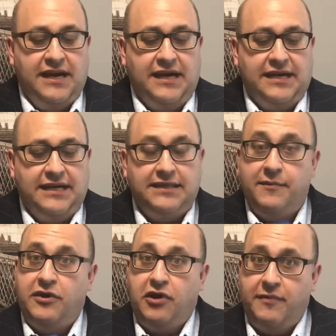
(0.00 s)

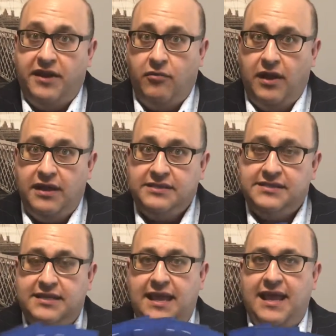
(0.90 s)
Let me know how many you
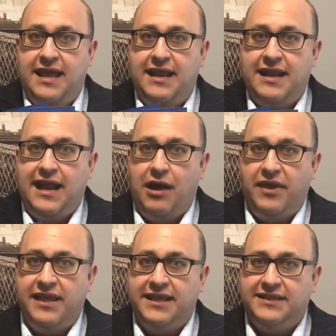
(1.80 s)
want and how
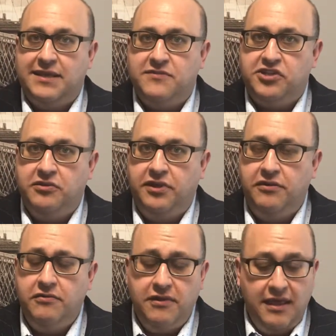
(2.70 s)
I can get them to
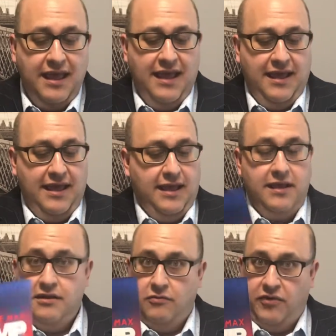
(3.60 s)
you.
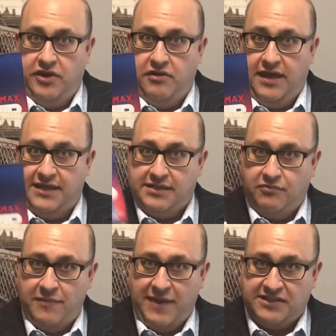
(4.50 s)
And what do you get?
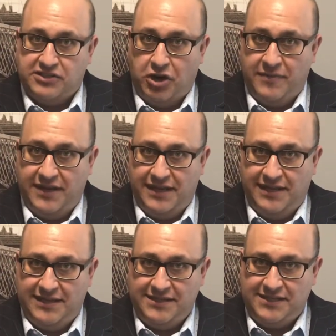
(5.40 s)
RE/MAX Escarpment
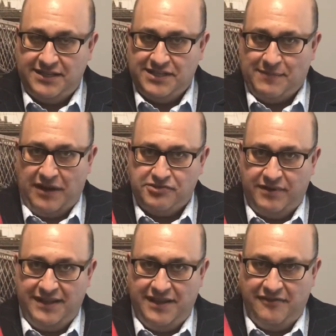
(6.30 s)
is
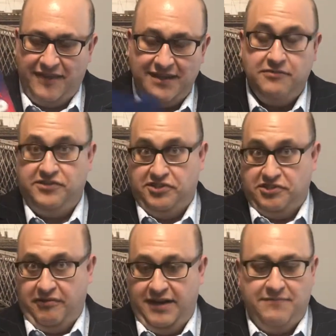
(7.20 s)
sponsoring the event, which is
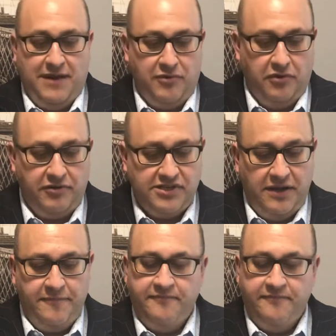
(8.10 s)
great, my brokerage.